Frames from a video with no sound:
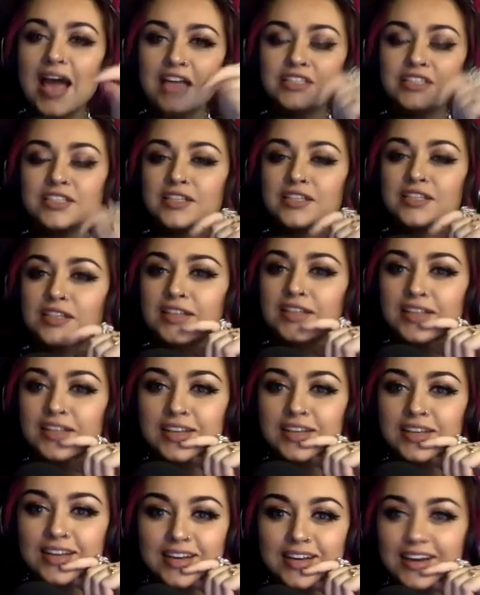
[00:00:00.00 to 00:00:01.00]
Like,
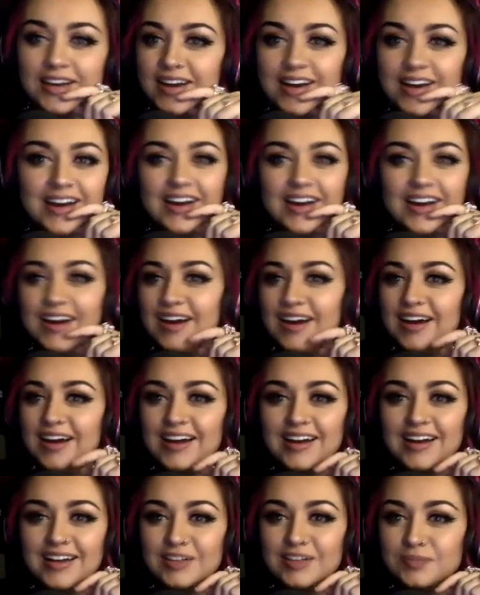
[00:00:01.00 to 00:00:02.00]
everyone used to send
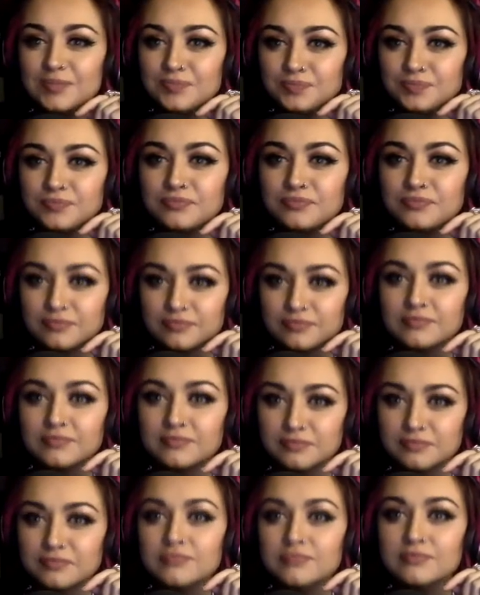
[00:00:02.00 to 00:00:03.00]
those on the like
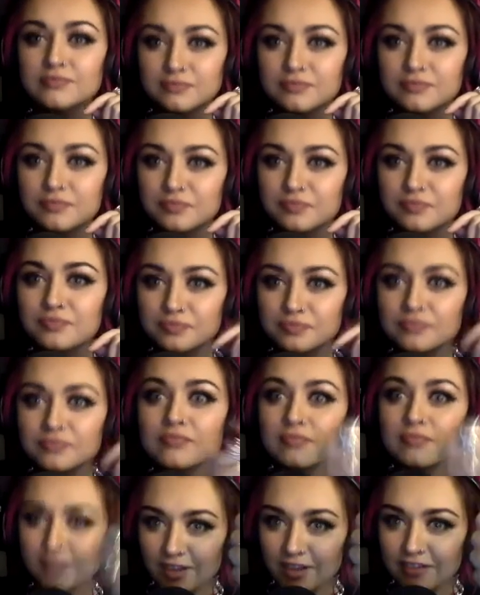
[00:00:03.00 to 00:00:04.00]
flip
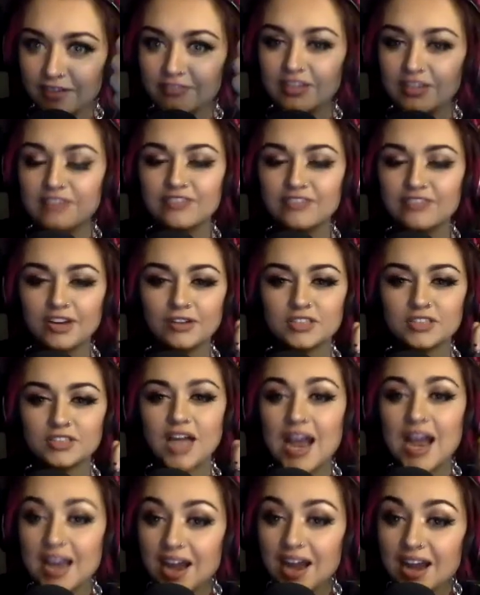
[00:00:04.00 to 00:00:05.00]

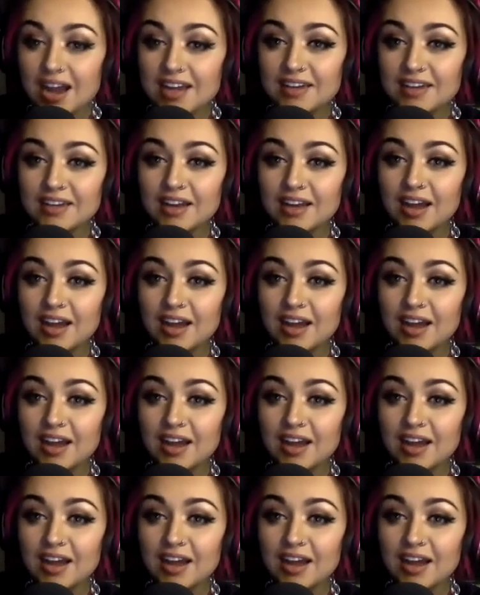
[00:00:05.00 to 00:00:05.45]
phones.